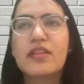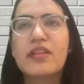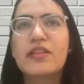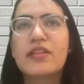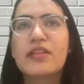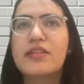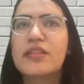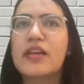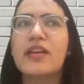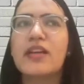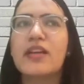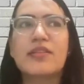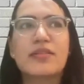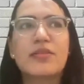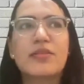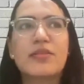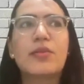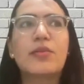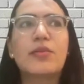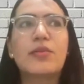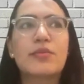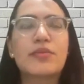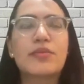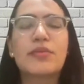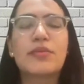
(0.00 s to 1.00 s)
Yeah.
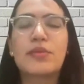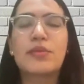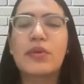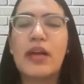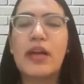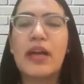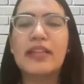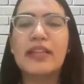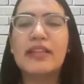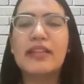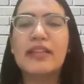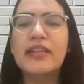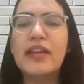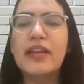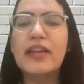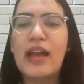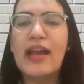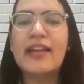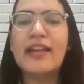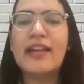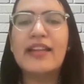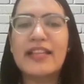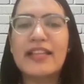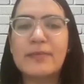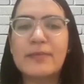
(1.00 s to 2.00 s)
So I think,
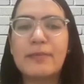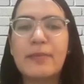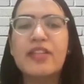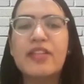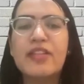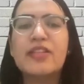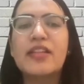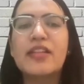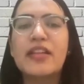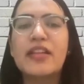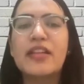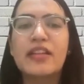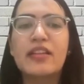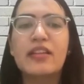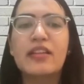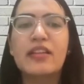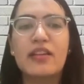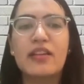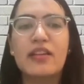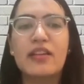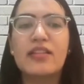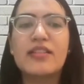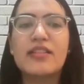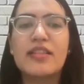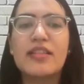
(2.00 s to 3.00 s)
and especially
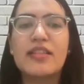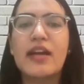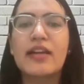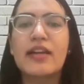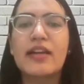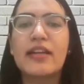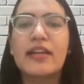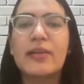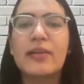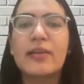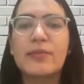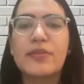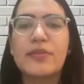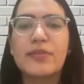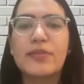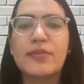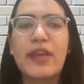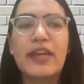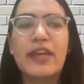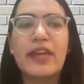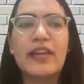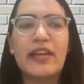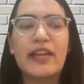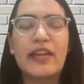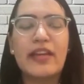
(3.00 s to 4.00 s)
in startups, where